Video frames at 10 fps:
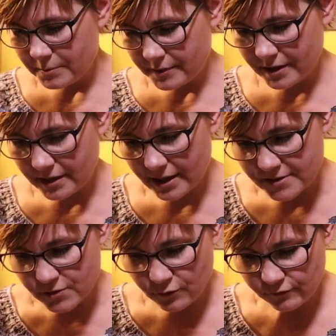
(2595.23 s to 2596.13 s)
but
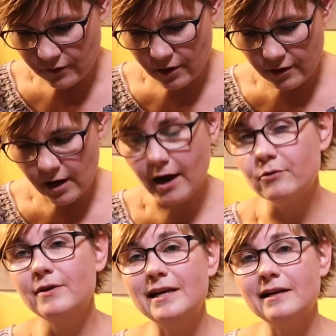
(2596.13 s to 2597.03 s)
so far I
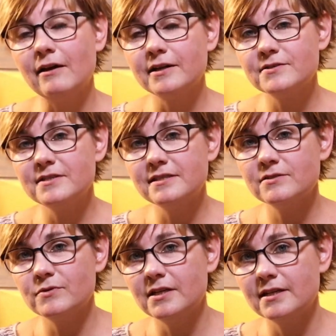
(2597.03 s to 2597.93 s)
really like to
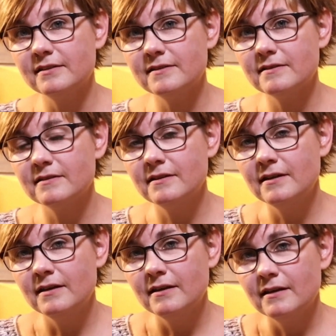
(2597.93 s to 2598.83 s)
knit with it.
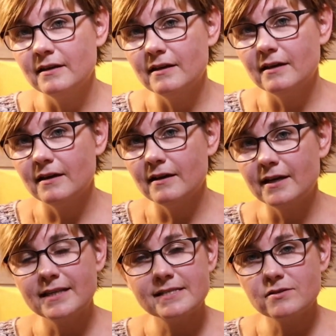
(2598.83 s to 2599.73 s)

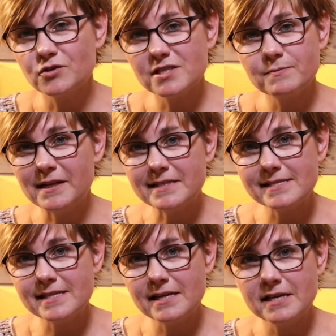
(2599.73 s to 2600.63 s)
It's not
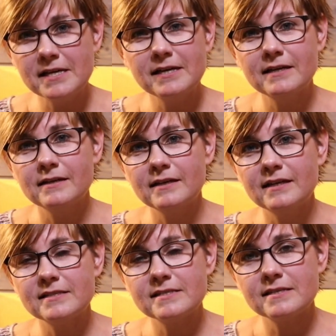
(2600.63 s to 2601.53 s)
splitty.
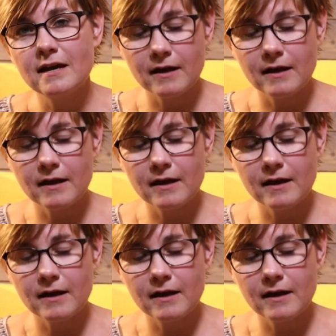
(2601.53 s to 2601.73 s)
It's